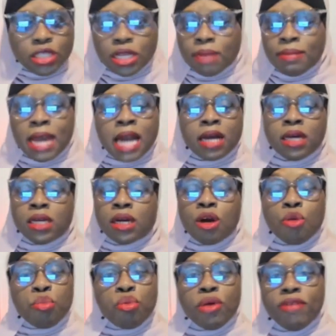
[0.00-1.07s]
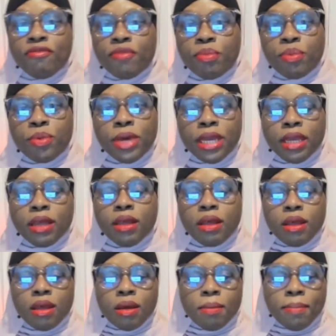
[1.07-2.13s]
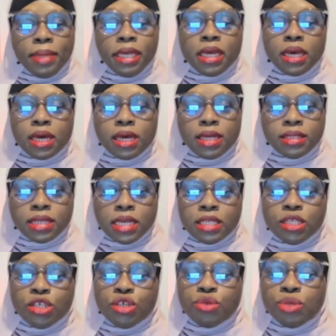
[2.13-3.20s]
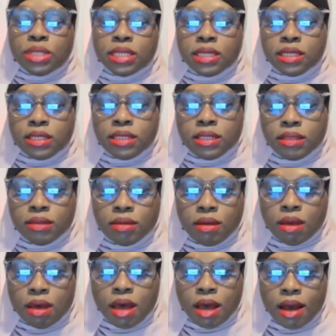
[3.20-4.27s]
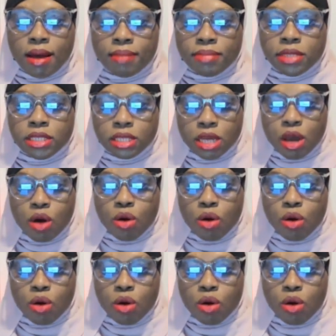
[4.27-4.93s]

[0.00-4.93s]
So I'm not going to go point for point because it's useless to